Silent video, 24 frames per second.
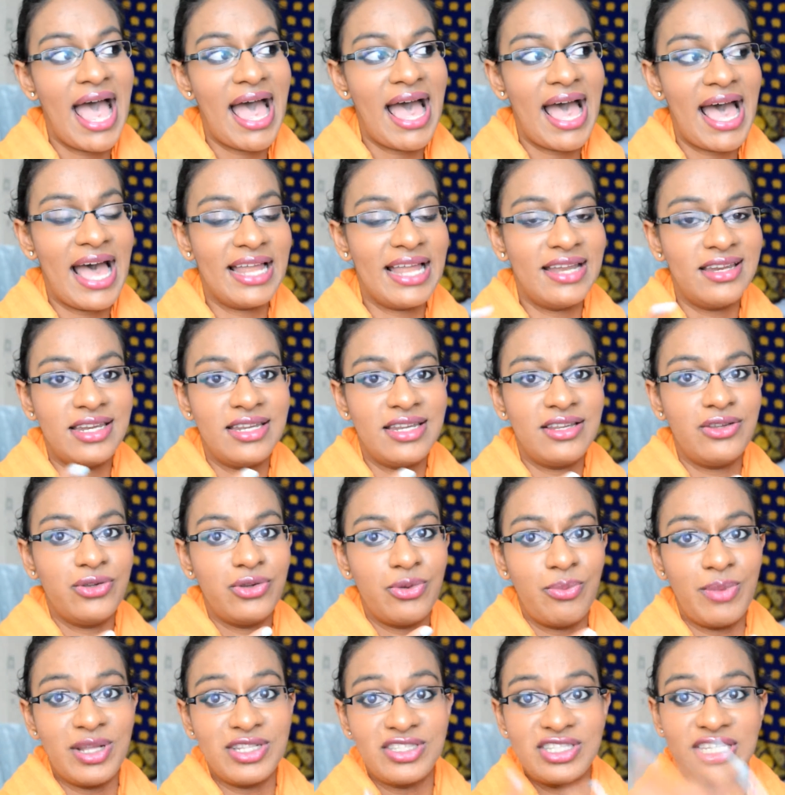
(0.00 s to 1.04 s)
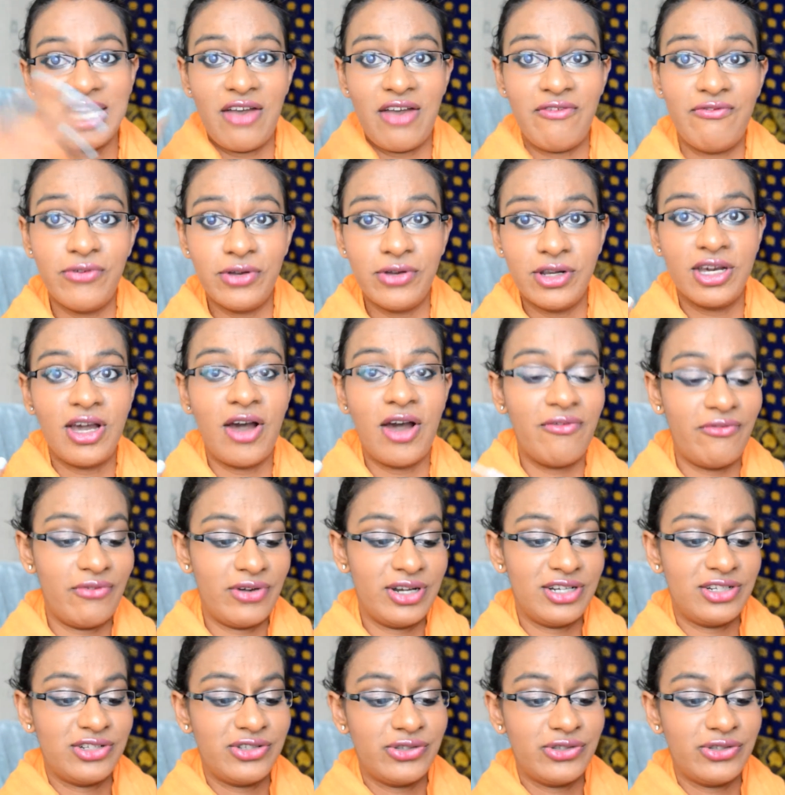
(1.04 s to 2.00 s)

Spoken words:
and you're meant to get a fuller coverage.